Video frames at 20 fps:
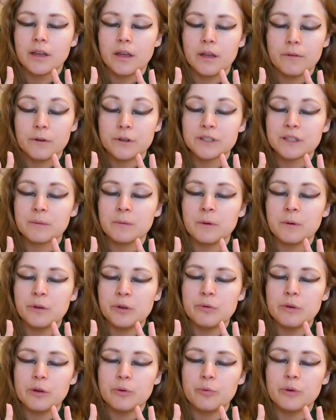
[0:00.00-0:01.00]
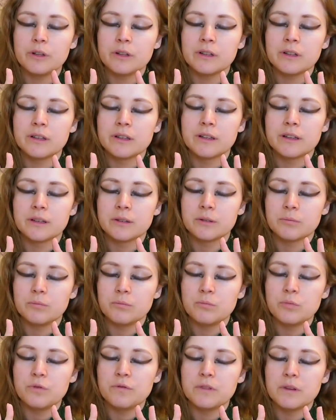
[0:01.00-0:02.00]
For some of you, it will
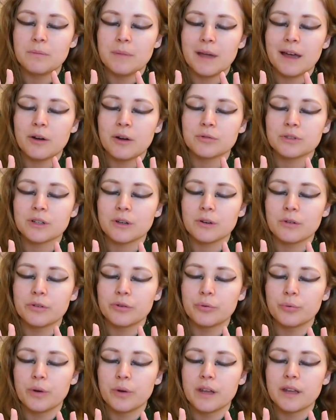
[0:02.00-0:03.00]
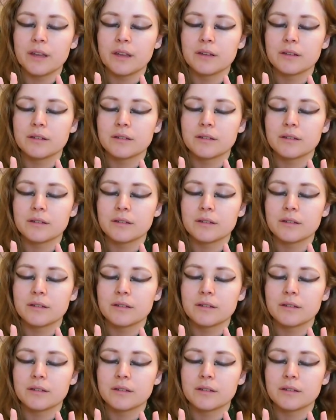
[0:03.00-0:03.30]
move them out all the way.